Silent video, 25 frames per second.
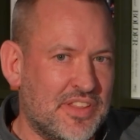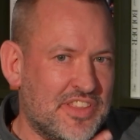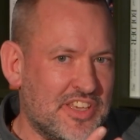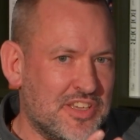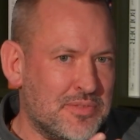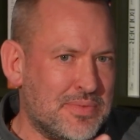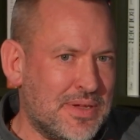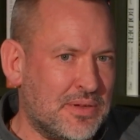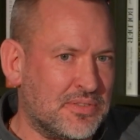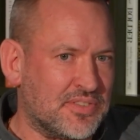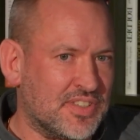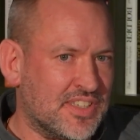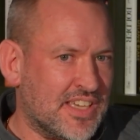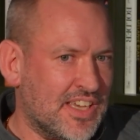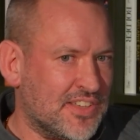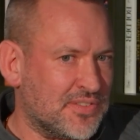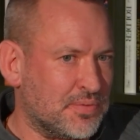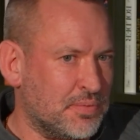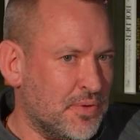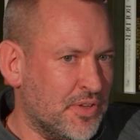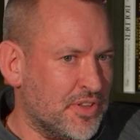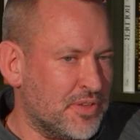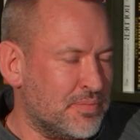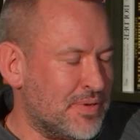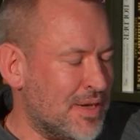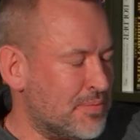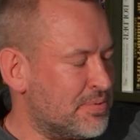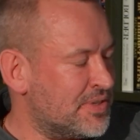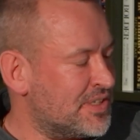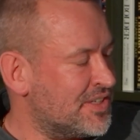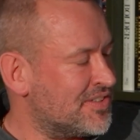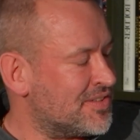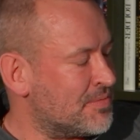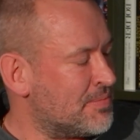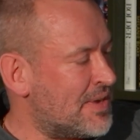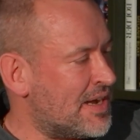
I think you'll be able to guess what the puppet is